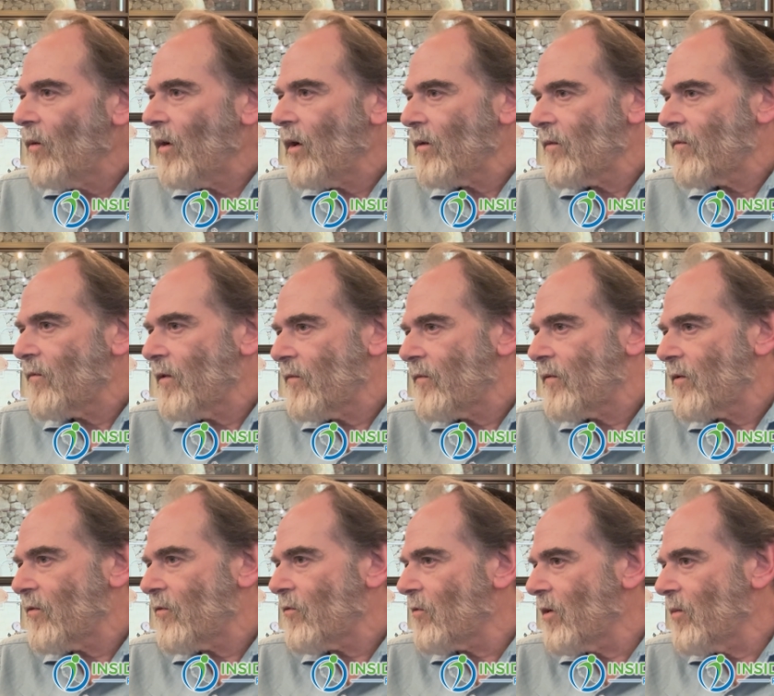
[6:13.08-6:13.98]
Well, for the
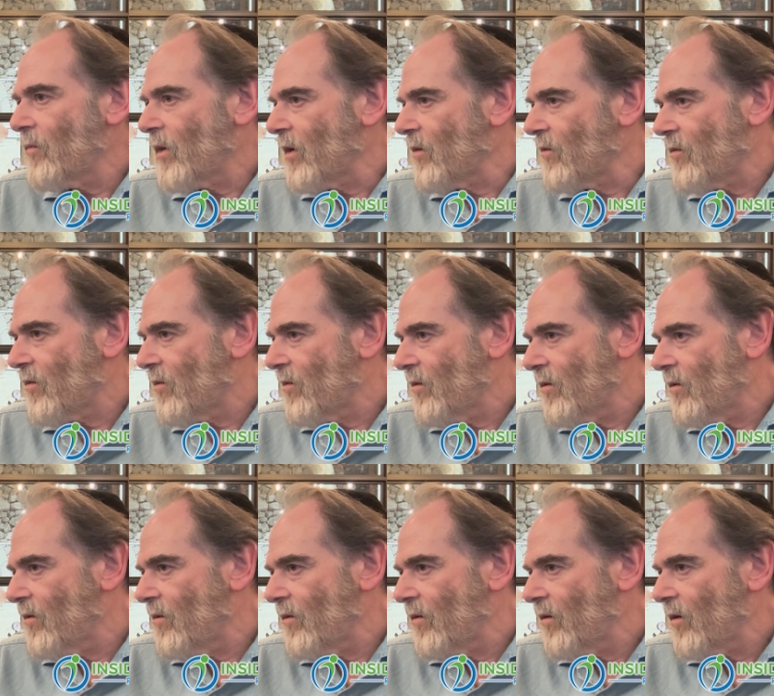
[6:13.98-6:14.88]
first three months,
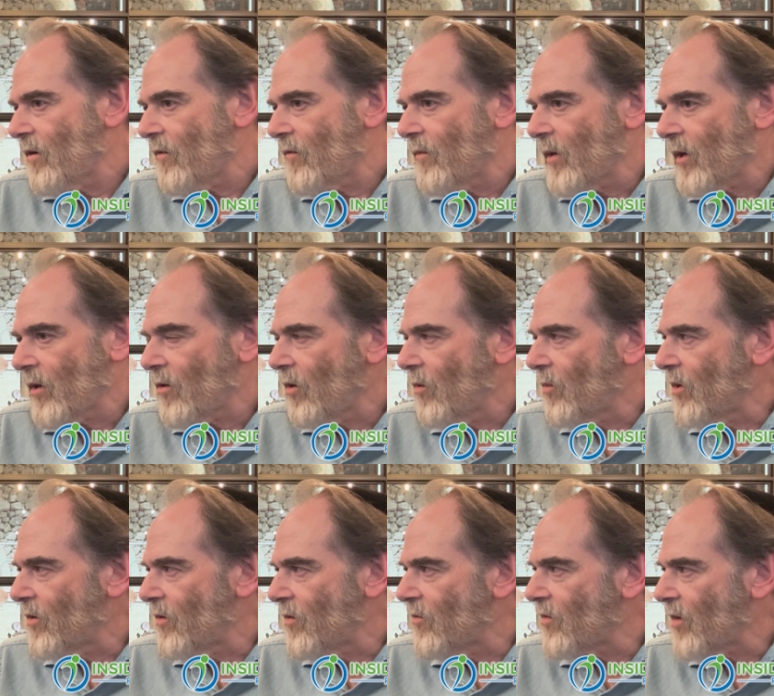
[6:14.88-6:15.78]
you know, from October
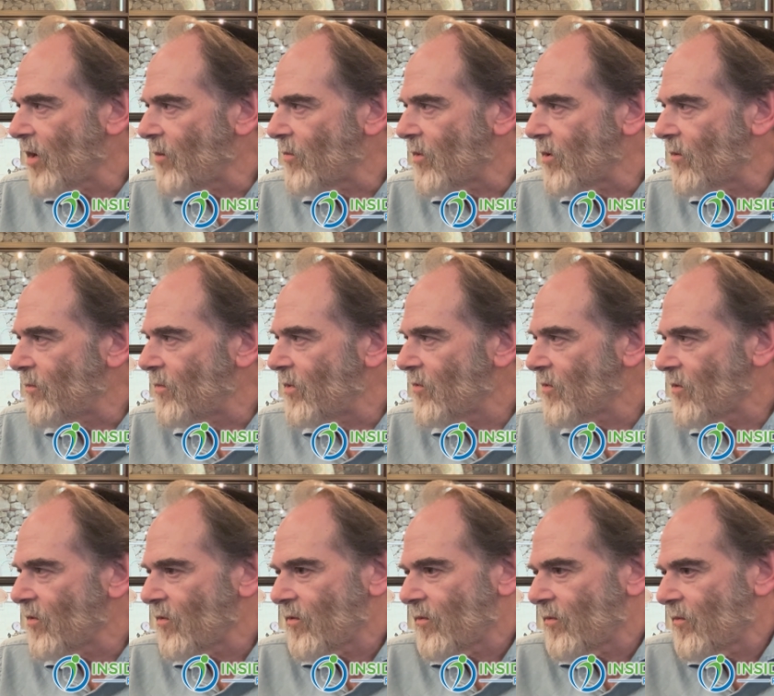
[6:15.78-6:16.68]
to December,
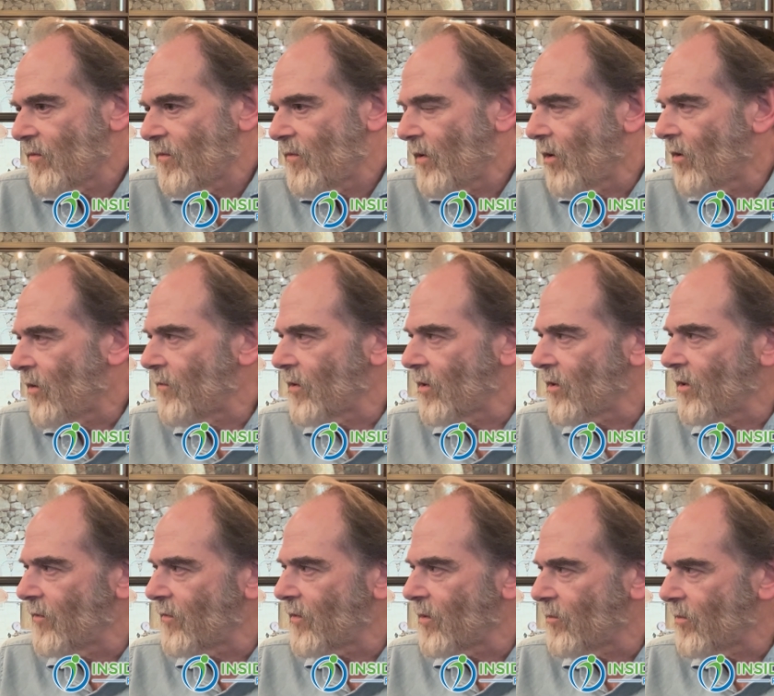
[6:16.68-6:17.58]
business fell off a
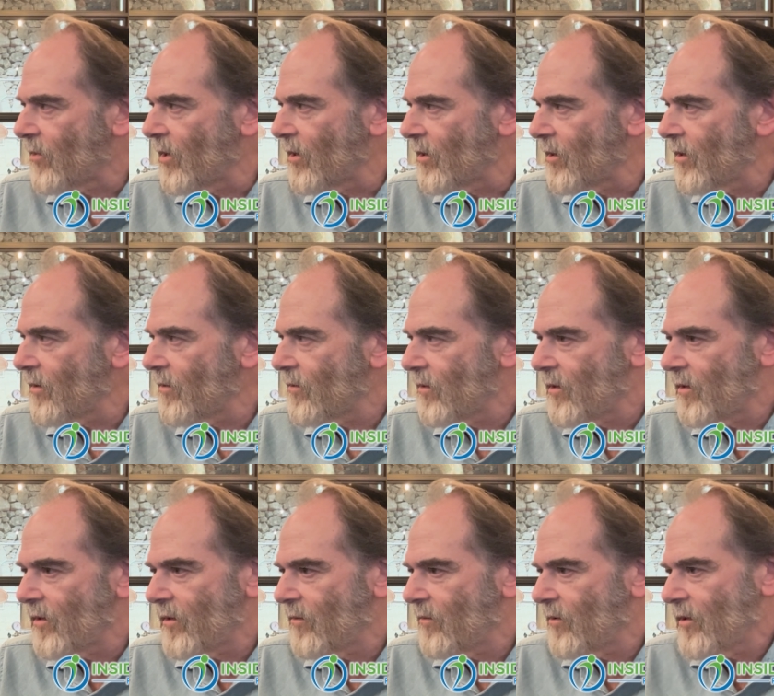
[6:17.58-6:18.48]
cliff completely.
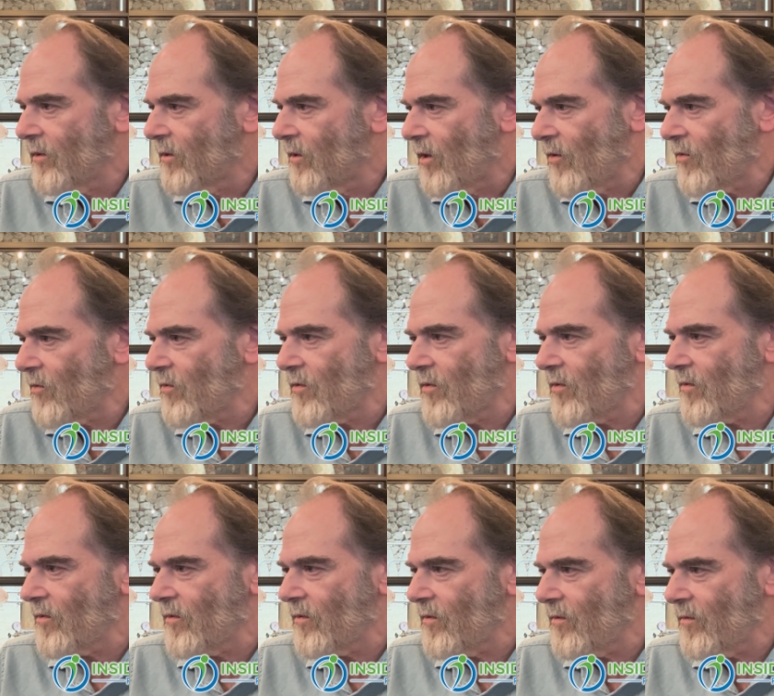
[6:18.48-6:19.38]
We we lost
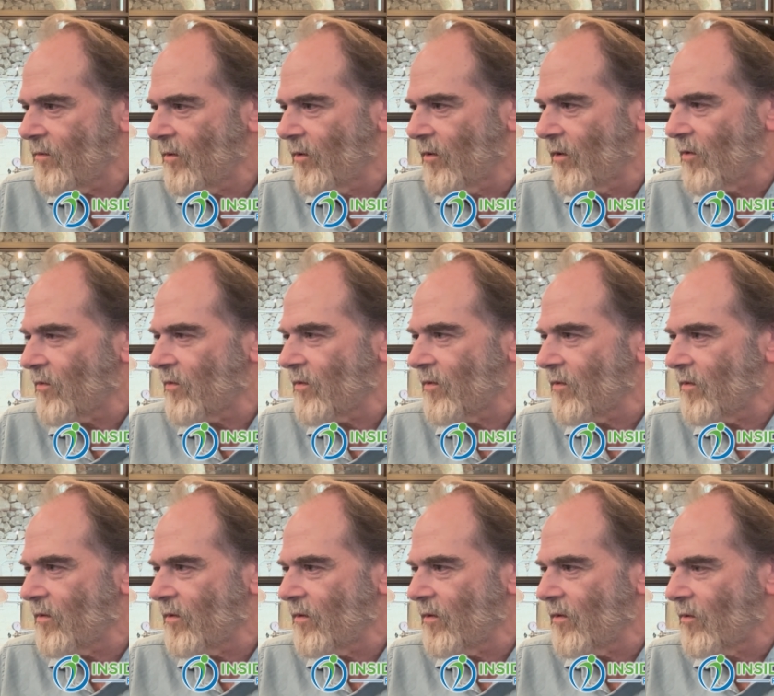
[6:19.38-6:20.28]
we lost
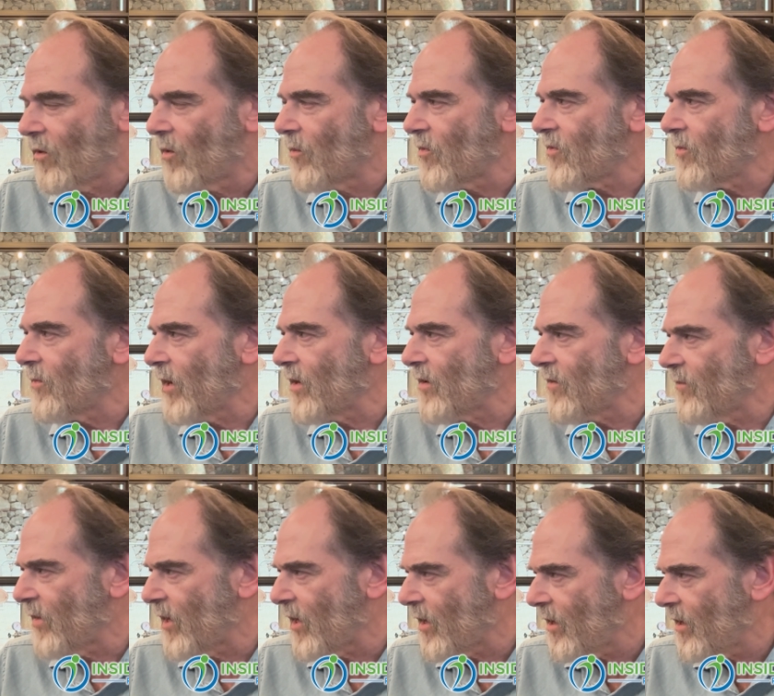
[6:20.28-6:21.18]
an enormous amount of
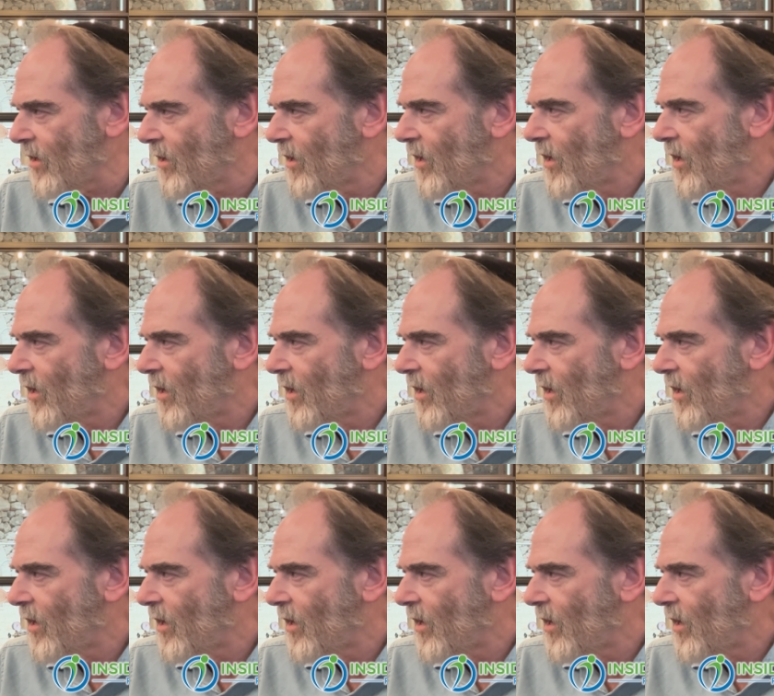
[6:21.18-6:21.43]
money.